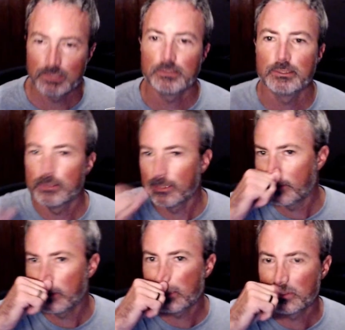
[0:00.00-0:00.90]
I
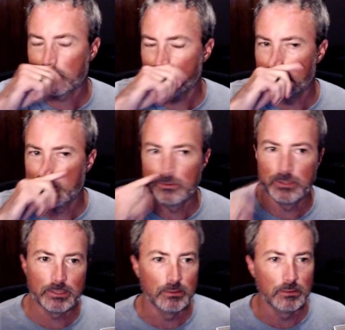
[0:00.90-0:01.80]
think I just want to do
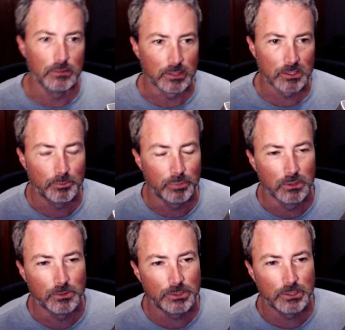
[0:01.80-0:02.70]
like a little
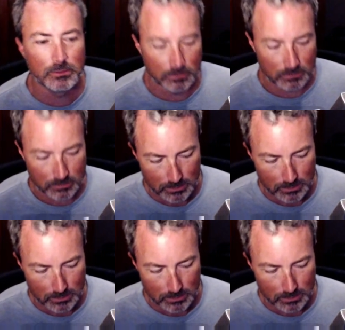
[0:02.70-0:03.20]
explosion